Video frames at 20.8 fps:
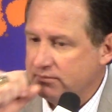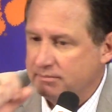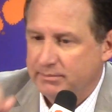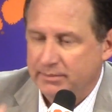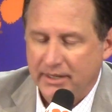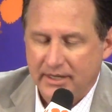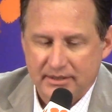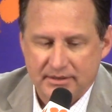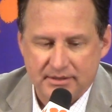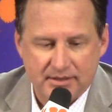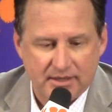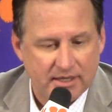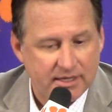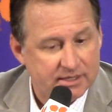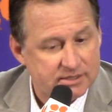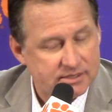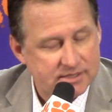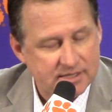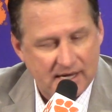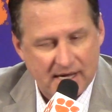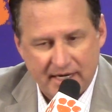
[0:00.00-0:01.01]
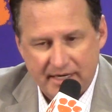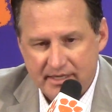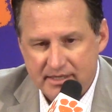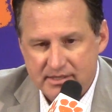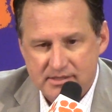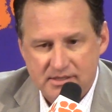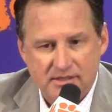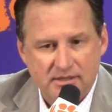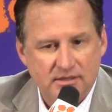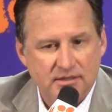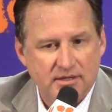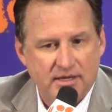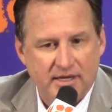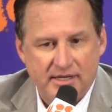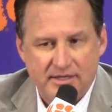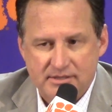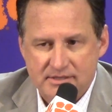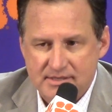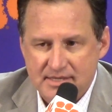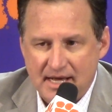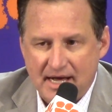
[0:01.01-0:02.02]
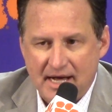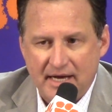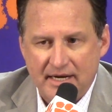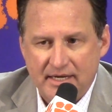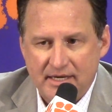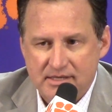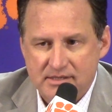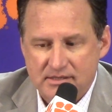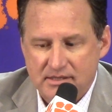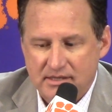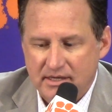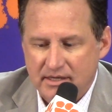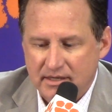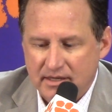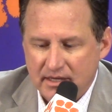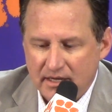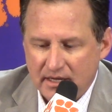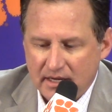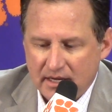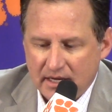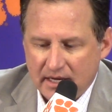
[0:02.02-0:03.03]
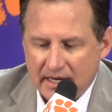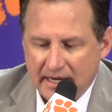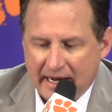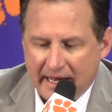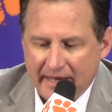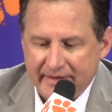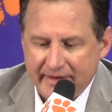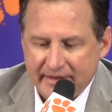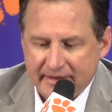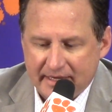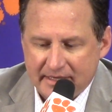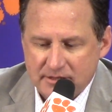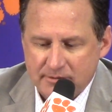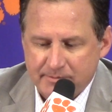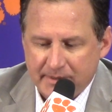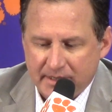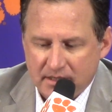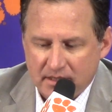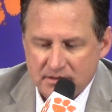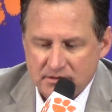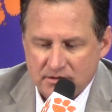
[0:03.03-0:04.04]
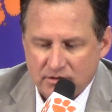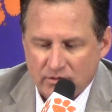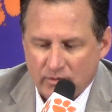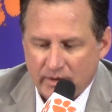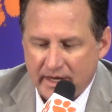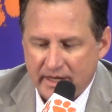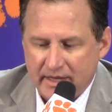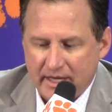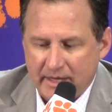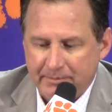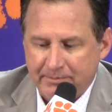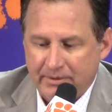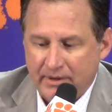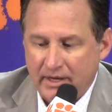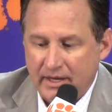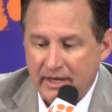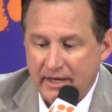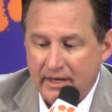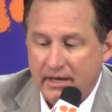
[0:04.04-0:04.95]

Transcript: but uh, it's not easy. It is not easy, and I think that's because of the way they play